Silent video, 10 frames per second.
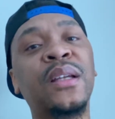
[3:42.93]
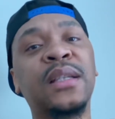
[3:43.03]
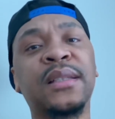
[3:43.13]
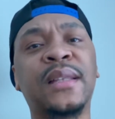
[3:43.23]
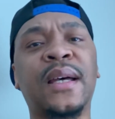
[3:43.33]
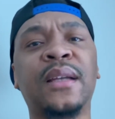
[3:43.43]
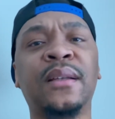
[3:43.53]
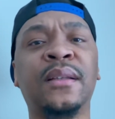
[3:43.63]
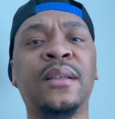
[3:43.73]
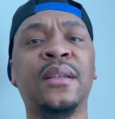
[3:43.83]
it's like
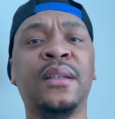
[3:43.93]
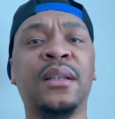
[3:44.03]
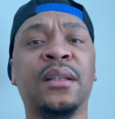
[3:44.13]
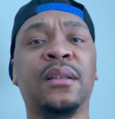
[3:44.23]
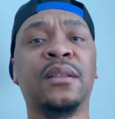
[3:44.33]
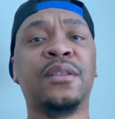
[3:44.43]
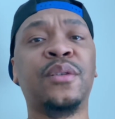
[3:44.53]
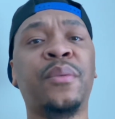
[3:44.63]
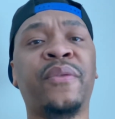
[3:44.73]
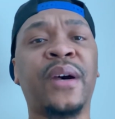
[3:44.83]
the
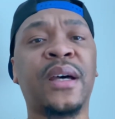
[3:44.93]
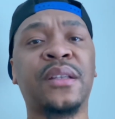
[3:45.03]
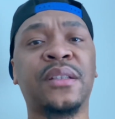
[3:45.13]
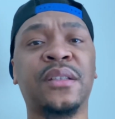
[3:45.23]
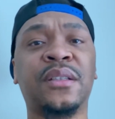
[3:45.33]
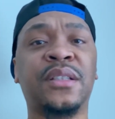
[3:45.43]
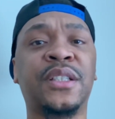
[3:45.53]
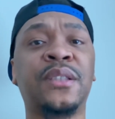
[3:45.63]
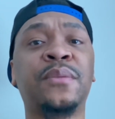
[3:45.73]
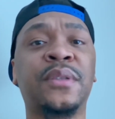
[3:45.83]
supervisor,
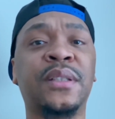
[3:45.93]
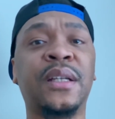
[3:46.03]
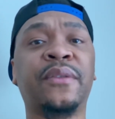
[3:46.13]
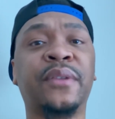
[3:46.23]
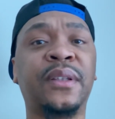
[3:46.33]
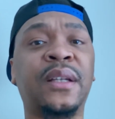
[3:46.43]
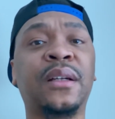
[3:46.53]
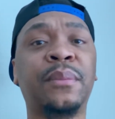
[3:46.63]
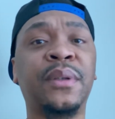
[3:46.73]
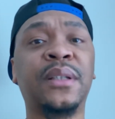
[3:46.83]
she was never there,
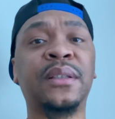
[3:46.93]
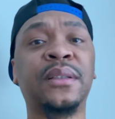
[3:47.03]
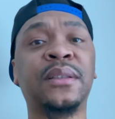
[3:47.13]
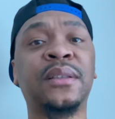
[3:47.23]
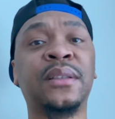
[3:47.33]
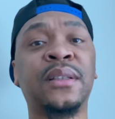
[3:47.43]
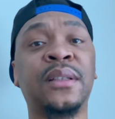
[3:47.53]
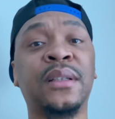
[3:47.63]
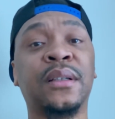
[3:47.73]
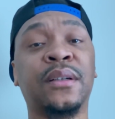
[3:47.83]
but
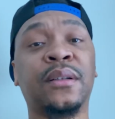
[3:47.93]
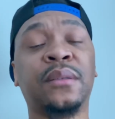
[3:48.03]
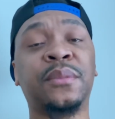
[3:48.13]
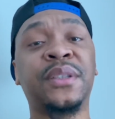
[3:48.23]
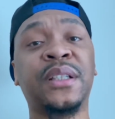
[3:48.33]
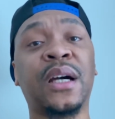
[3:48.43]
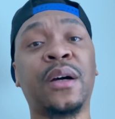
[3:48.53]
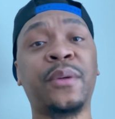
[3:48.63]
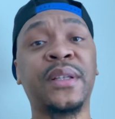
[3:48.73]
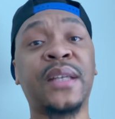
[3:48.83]
she
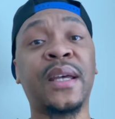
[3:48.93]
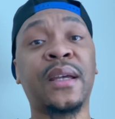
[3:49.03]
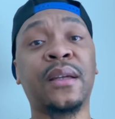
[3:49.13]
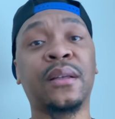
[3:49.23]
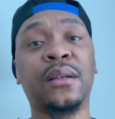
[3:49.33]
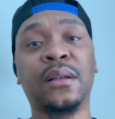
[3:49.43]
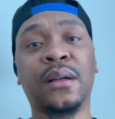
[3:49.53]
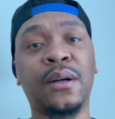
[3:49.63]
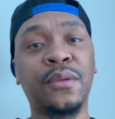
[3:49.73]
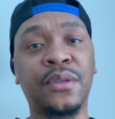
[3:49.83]
always had her
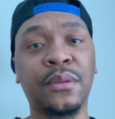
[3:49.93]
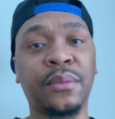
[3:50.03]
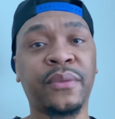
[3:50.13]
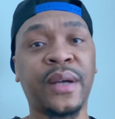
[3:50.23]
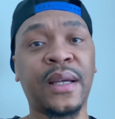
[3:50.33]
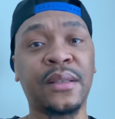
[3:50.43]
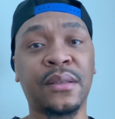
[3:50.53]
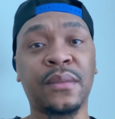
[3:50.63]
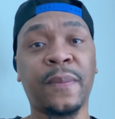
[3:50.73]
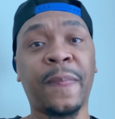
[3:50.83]

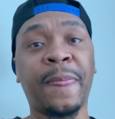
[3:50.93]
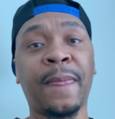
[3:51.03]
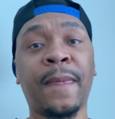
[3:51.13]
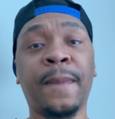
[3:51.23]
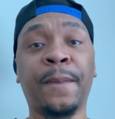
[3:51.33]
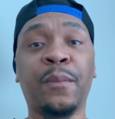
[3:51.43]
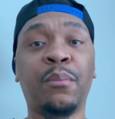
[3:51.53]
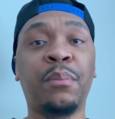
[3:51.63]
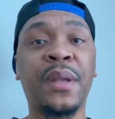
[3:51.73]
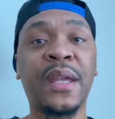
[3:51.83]
co-supervisor
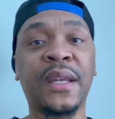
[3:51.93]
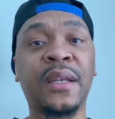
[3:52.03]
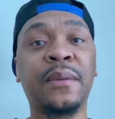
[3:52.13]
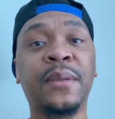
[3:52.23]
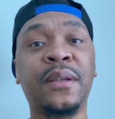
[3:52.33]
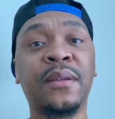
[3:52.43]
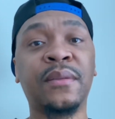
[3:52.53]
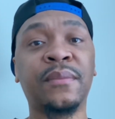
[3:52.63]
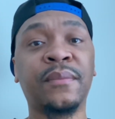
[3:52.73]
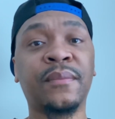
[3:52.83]
picking at me
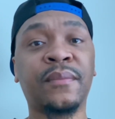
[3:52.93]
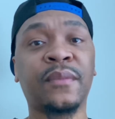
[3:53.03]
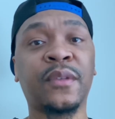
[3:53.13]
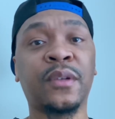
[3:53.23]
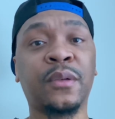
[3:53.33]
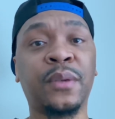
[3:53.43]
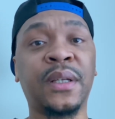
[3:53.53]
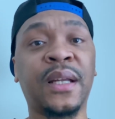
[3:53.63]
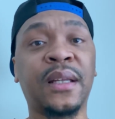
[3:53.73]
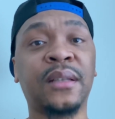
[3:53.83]
or
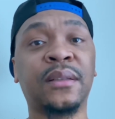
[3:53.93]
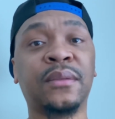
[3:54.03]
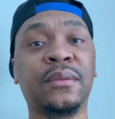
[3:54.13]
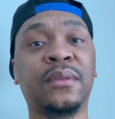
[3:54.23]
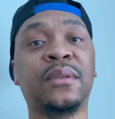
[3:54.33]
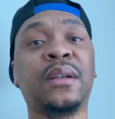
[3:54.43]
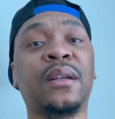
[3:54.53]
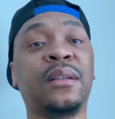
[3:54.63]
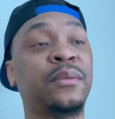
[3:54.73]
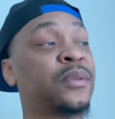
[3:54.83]
whatnot.
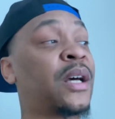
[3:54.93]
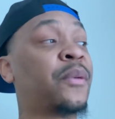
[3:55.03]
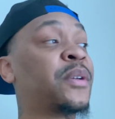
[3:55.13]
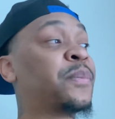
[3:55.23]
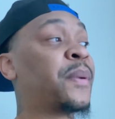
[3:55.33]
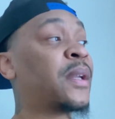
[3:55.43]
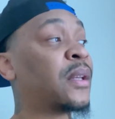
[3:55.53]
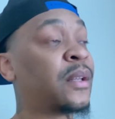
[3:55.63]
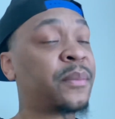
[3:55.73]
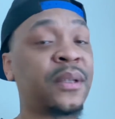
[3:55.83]
It was always picking
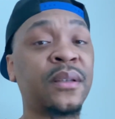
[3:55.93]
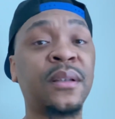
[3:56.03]
at me.